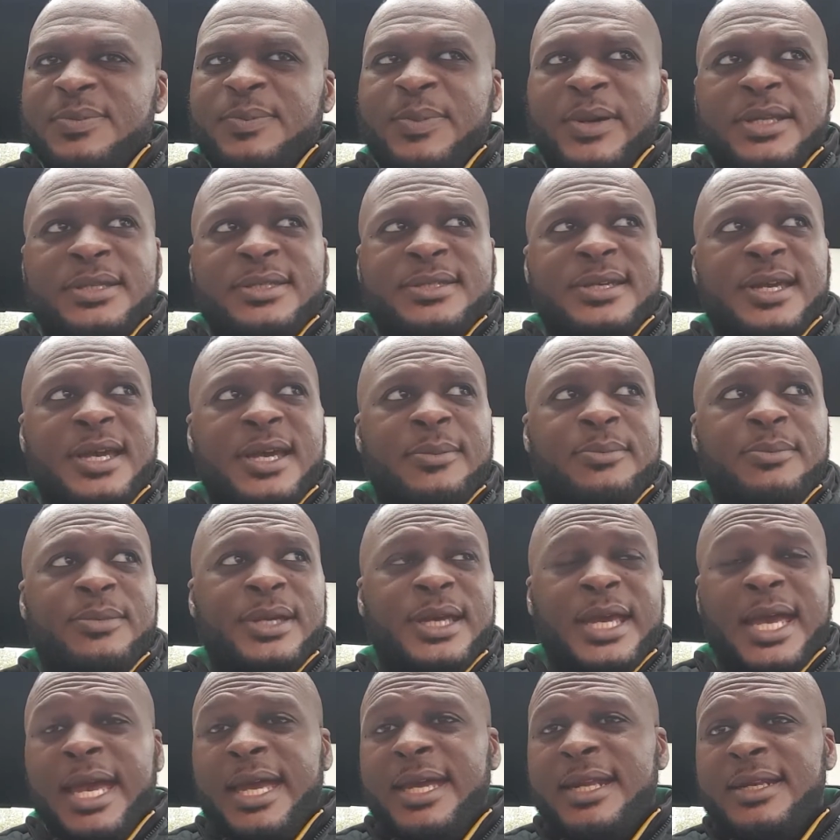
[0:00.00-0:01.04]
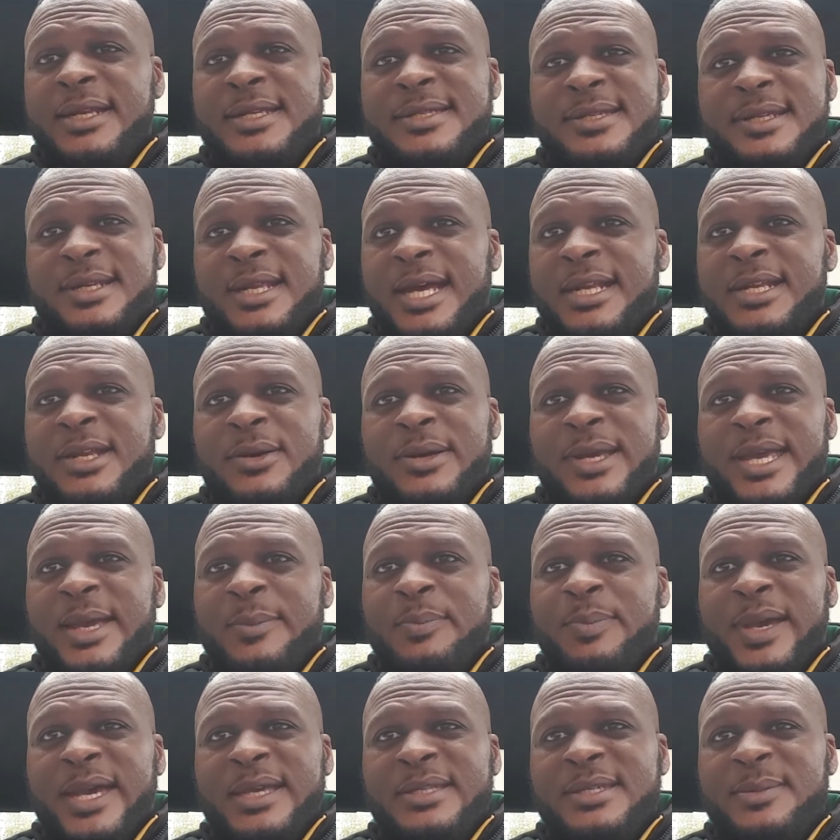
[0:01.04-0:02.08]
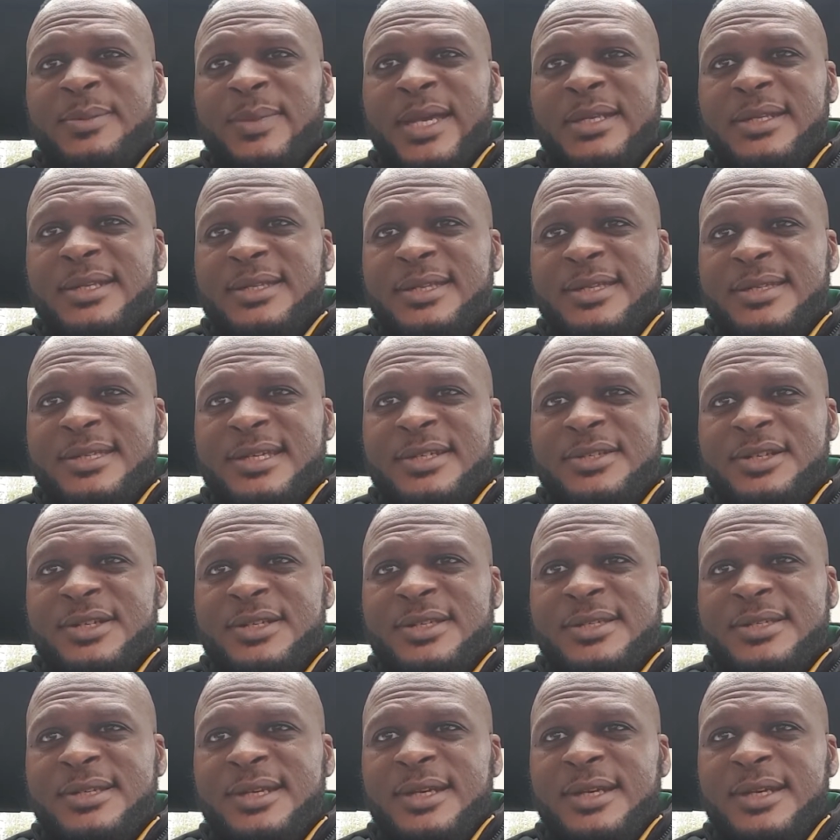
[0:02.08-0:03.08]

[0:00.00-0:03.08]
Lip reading: But hey, listen, I don't get paid to make the decisions.